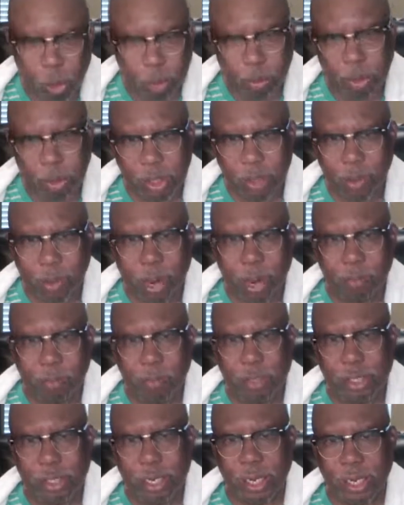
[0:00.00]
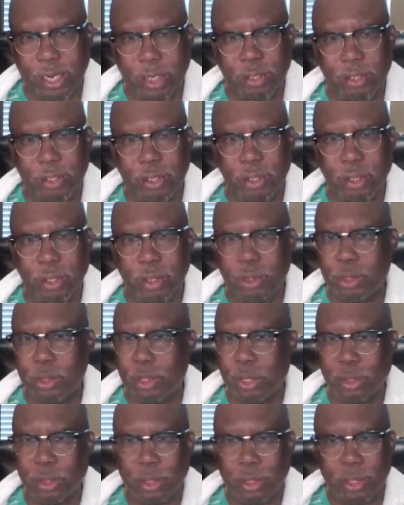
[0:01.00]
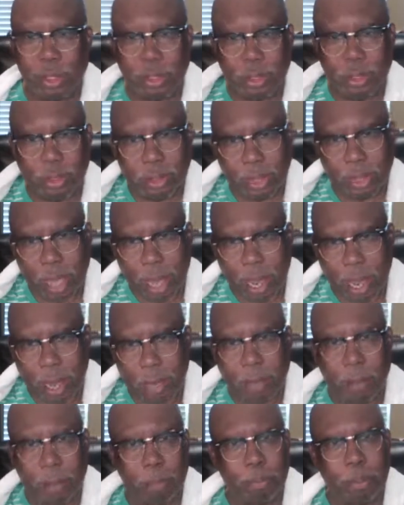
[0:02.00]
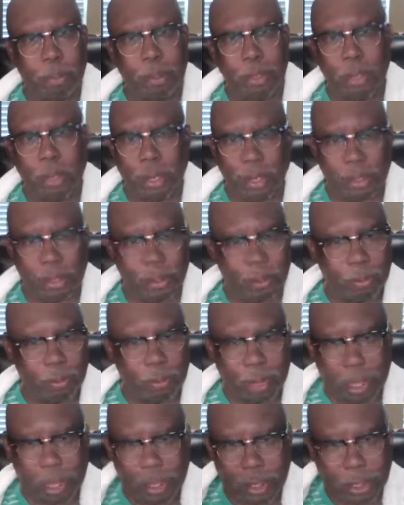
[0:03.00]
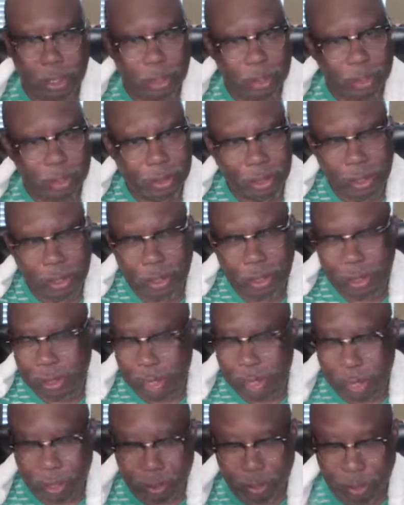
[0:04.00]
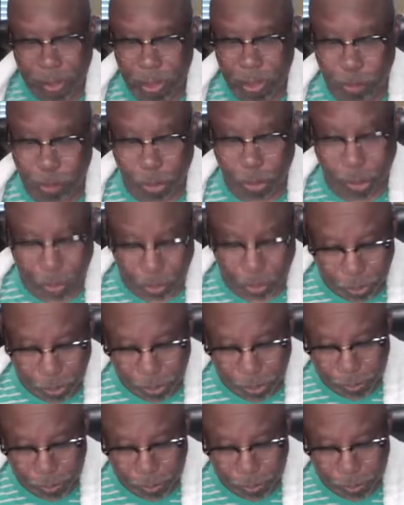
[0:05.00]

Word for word: to be gravitating to this guy up here in the White House. He got these people,